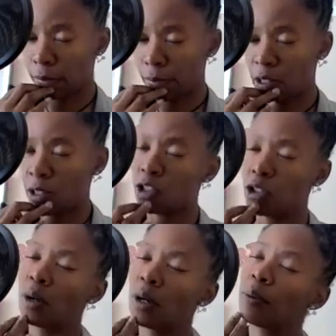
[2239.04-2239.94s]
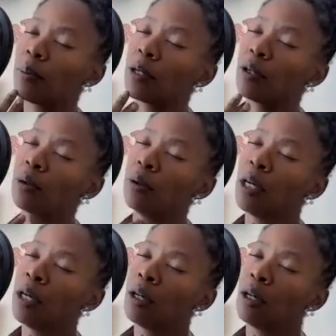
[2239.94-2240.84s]
Because you are the one who
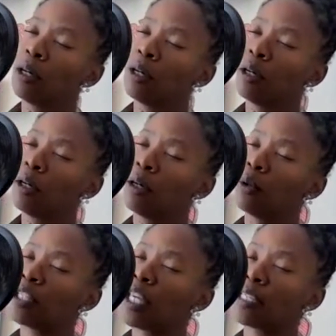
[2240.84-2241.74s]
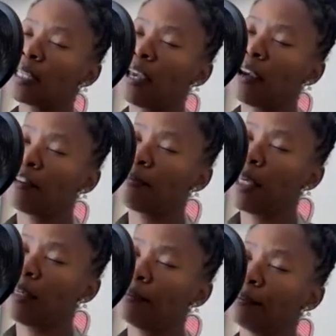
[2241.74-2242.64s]
takes care of
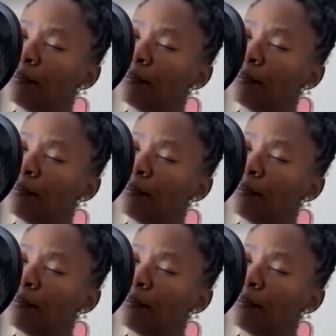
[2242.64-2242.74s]
me.